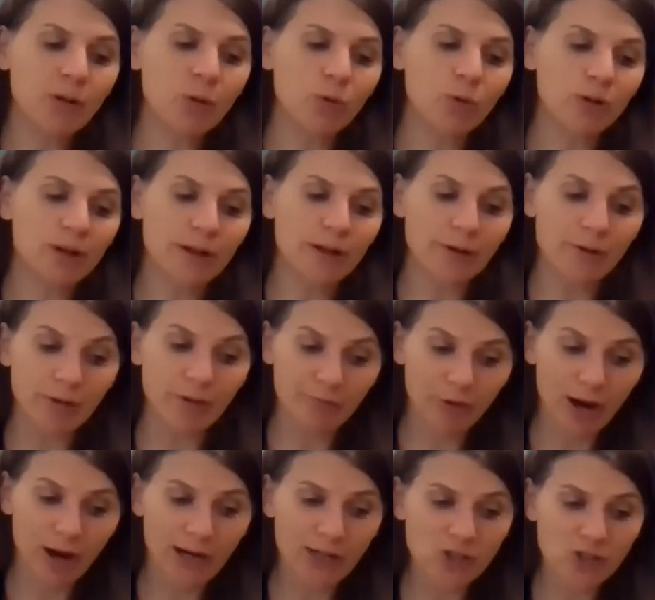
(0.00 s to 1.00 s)
ordinary
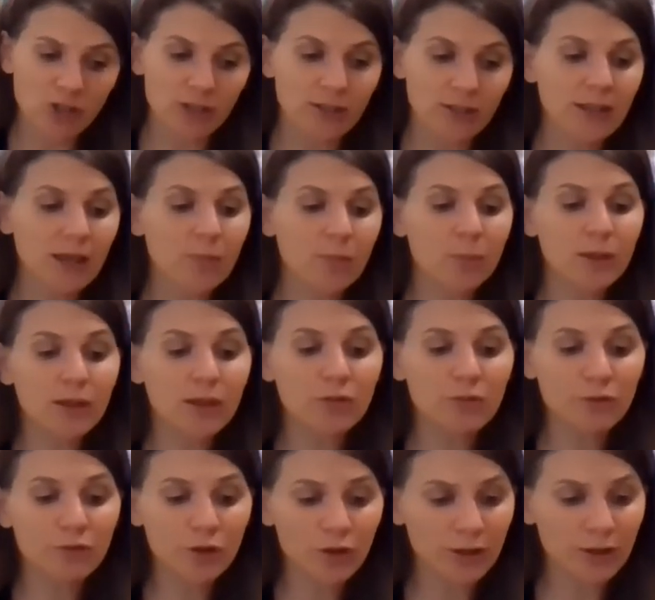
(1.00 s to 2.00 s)
fraction can be
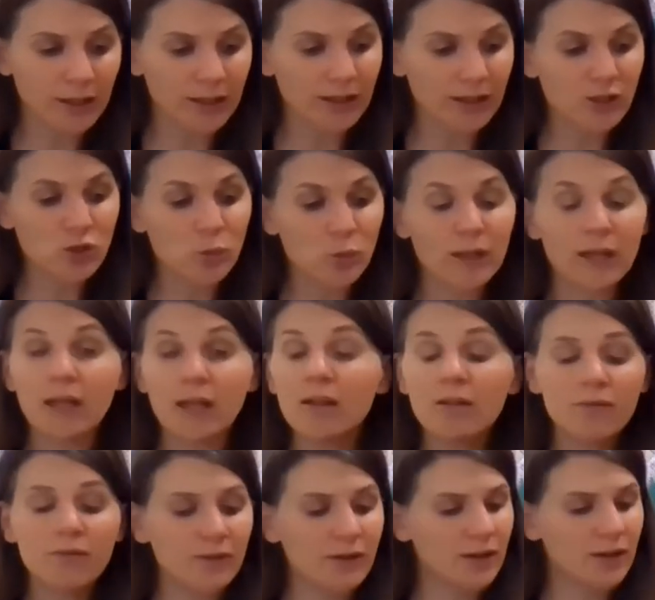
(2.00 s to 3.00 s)
converted into an
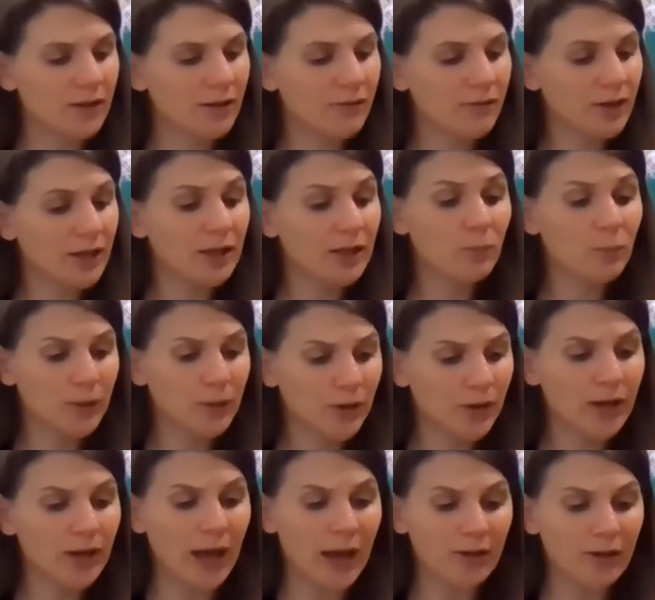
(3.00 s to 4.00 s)
infinite
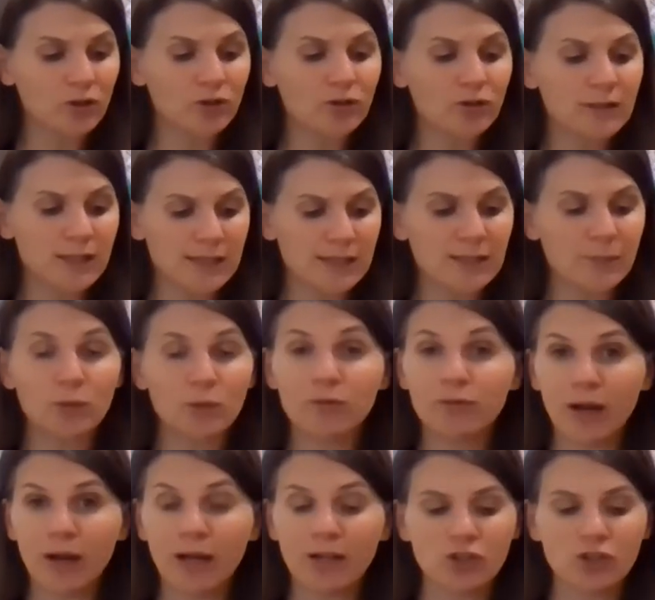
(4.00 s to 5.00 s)
periodical decimal
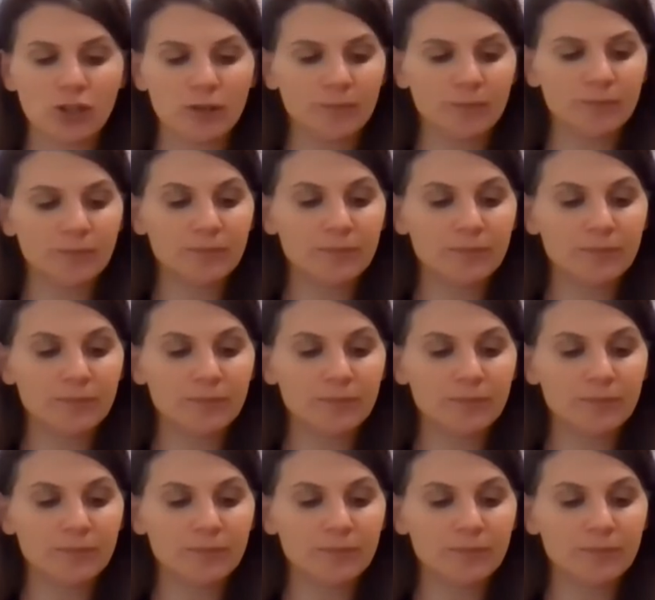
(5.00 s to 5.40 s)
fraction.